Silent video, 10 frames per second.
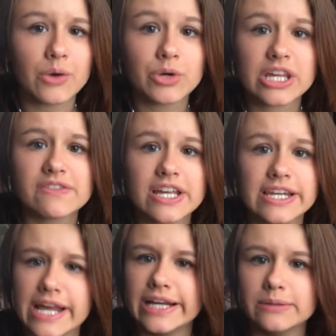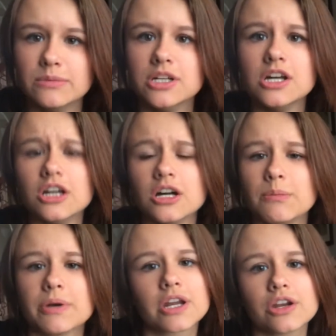I want to give it a name,
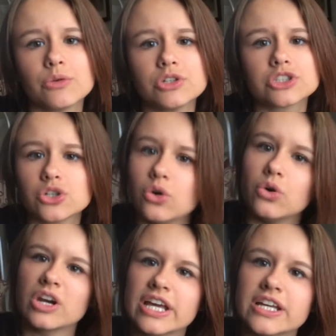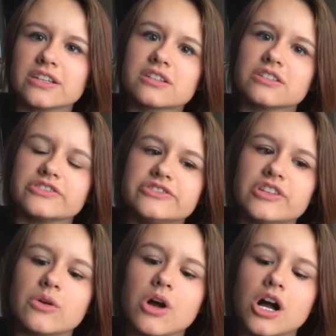but I don't know what to call it,
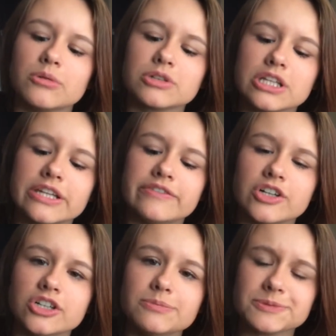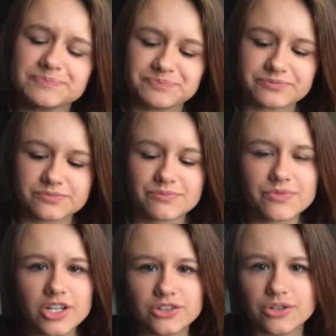so I'm going to leave it up
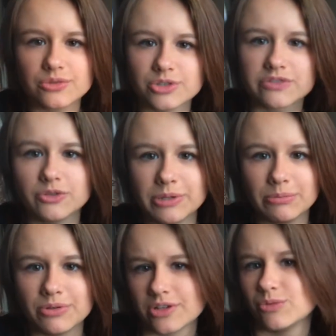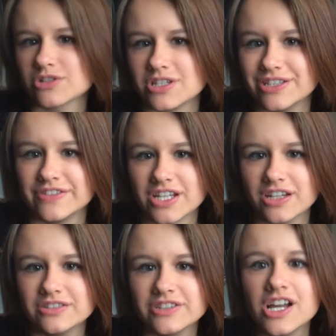to the wonderful people that watch these
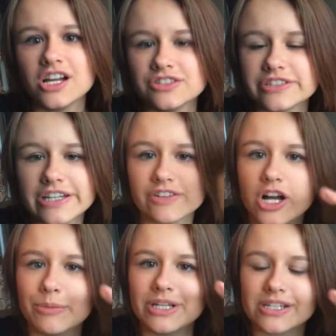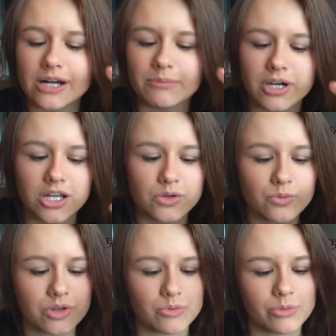videos, so leave a comment down below
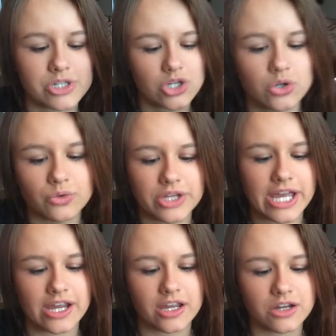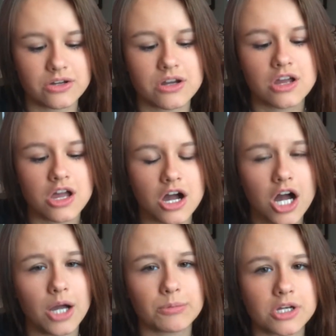with what we should call the gecko.
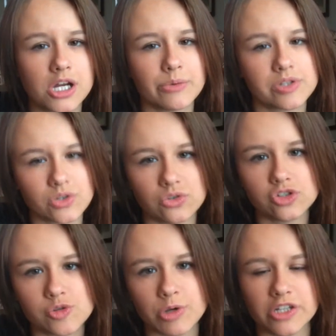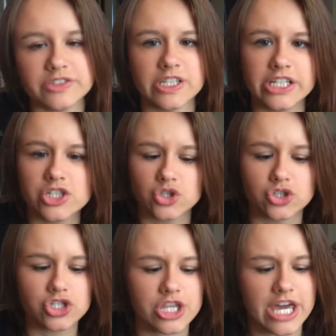I'm going to go with George, personally,
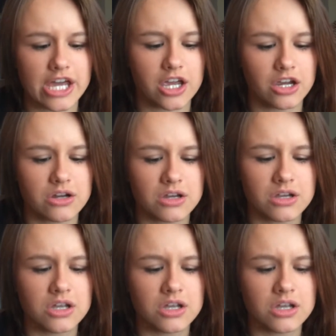George the Gecko.